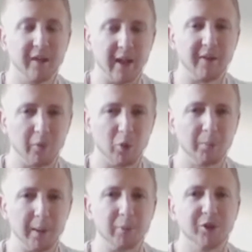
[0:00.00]
if, I
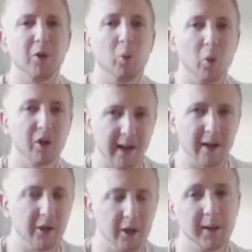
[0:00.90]
want people to do a
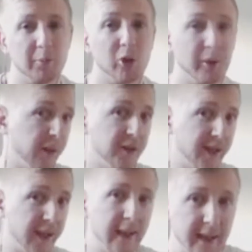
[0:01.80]
workout early morning because
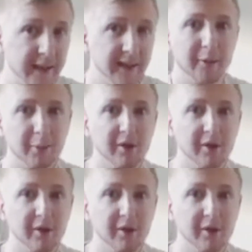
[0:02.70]
they need to,